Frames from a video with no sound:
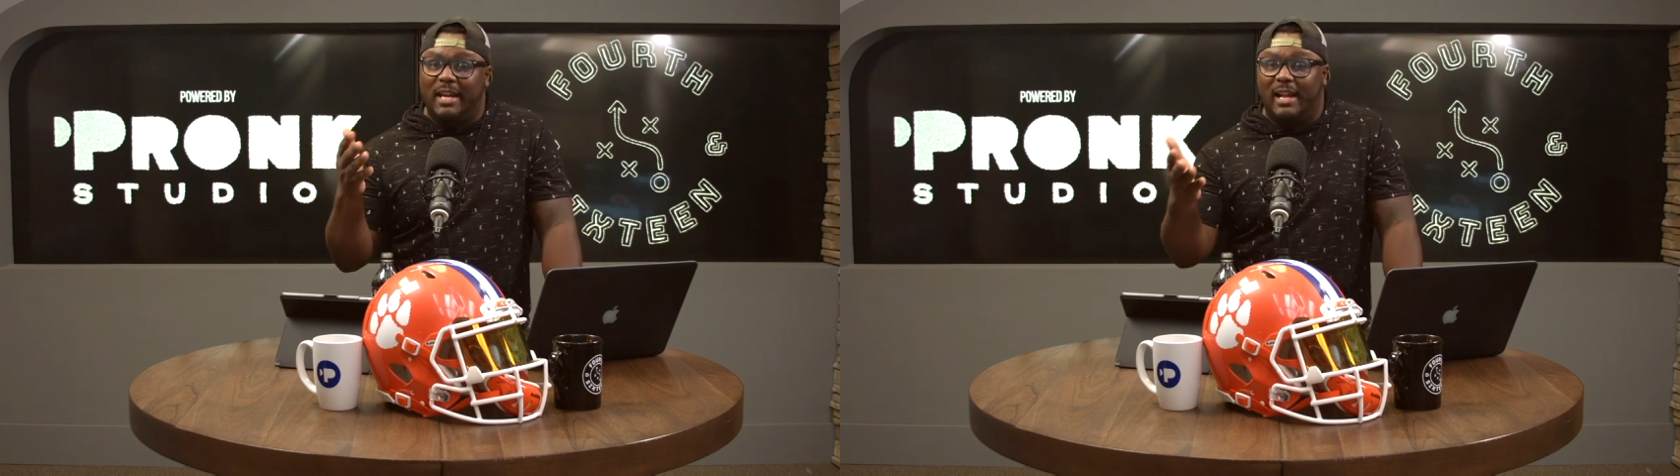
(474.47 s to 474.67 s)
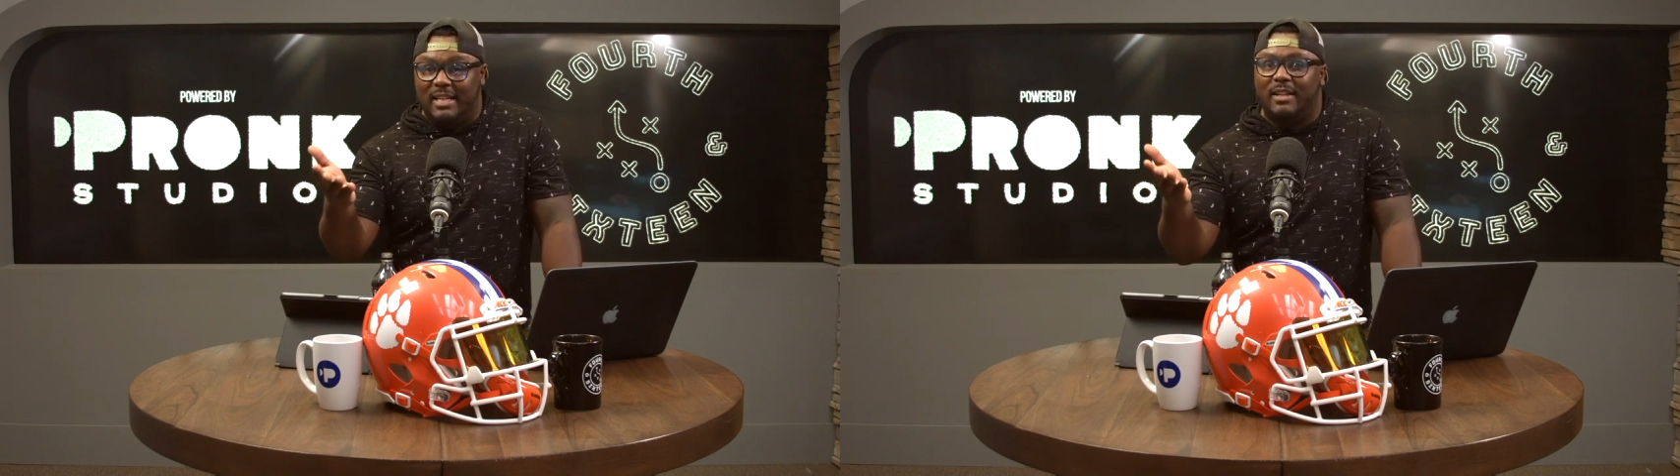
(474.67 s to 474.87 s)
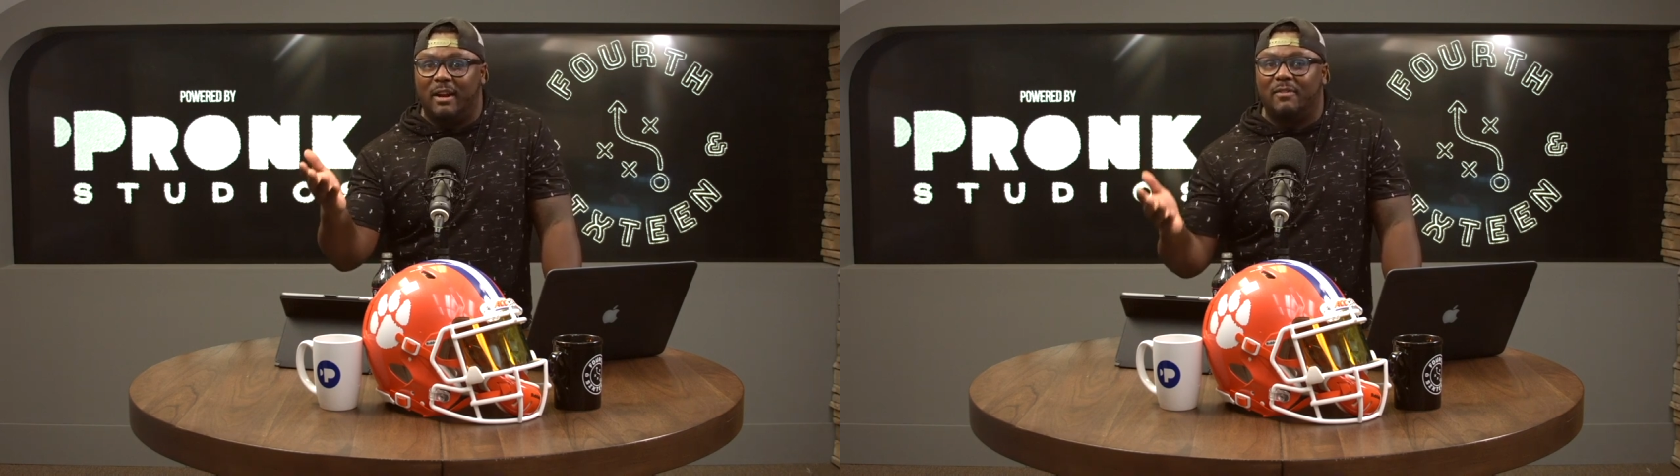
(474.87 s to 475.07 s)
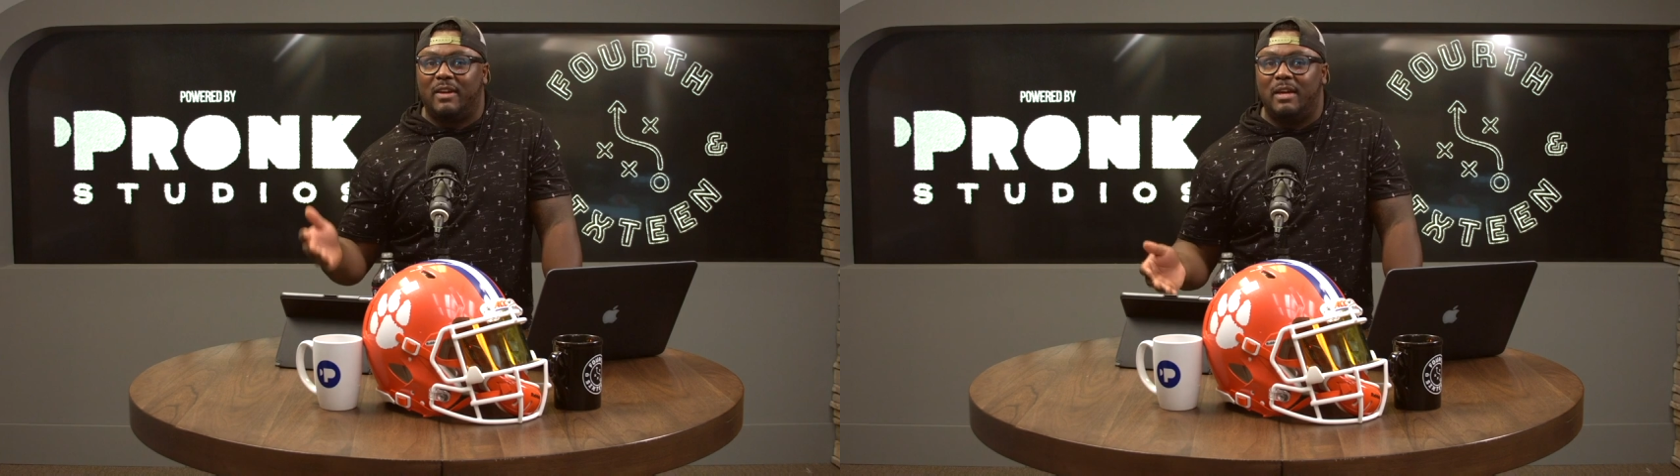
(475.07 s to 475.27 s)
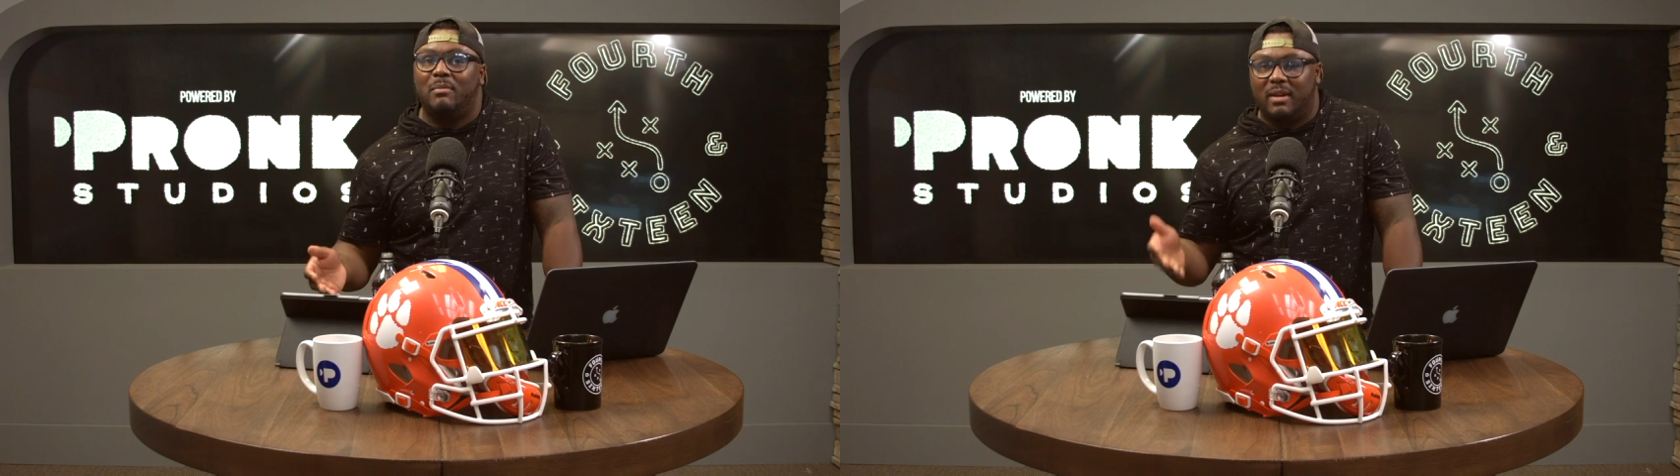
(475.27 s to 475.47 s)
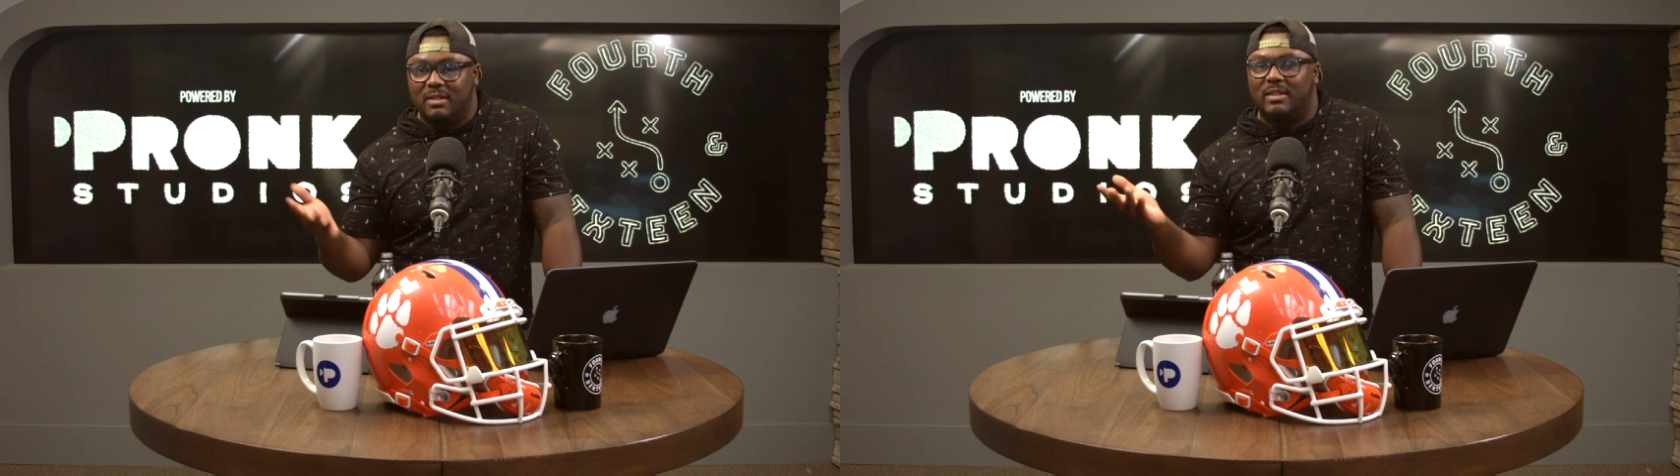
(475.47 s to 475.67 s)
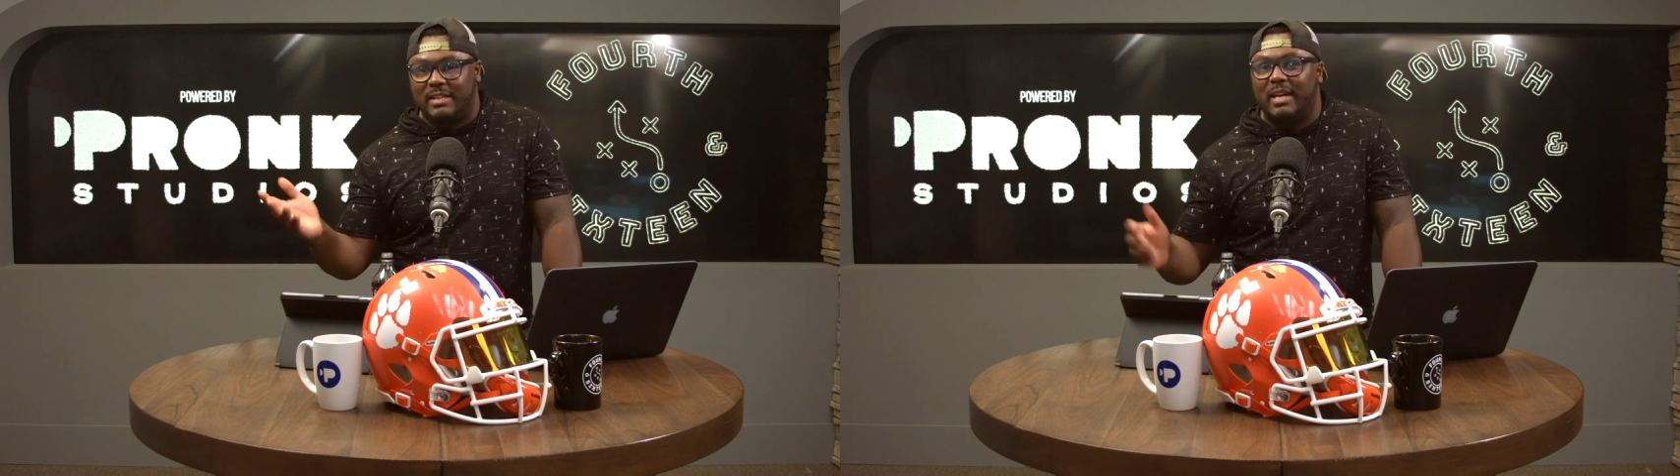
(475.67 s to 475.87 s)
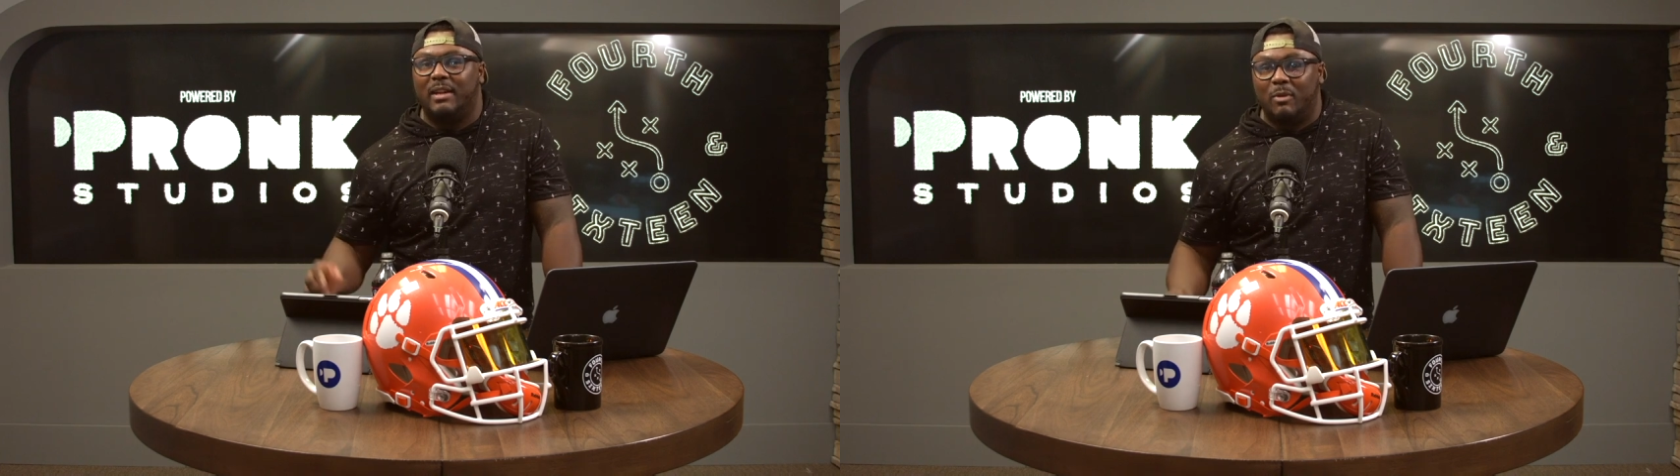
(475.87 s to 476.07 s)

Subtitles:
did that off key because that's kind